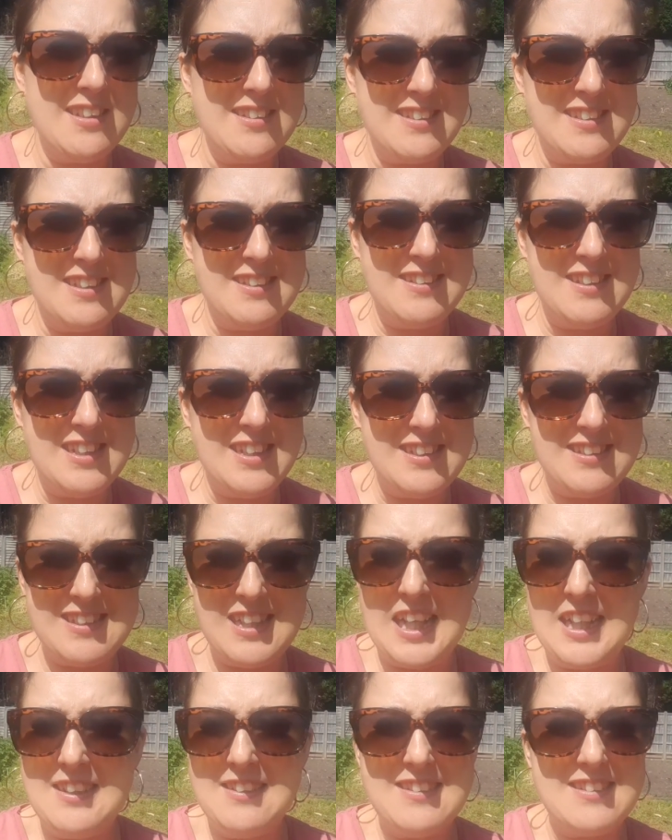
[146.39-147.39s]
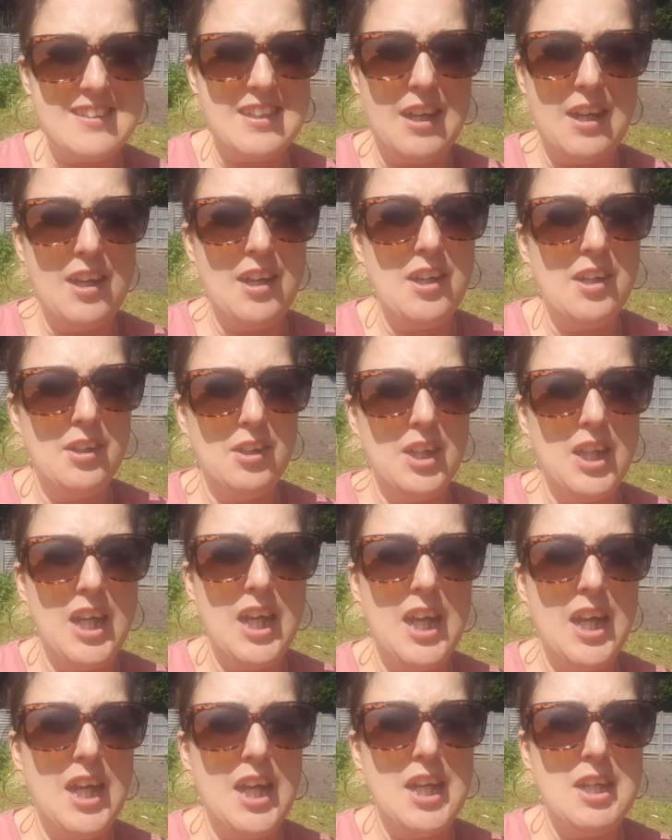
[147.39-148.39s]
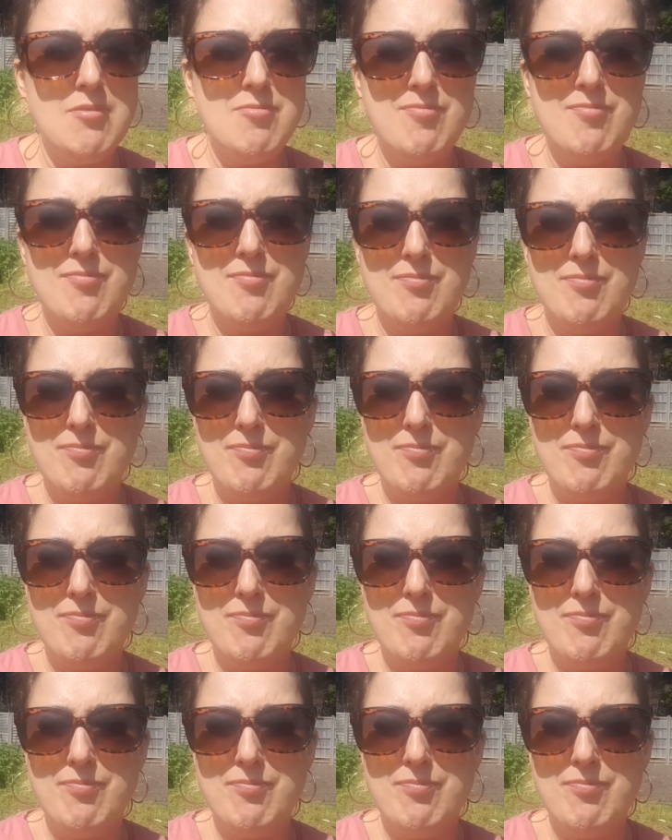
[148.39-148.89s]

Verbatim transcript: city centre. Um,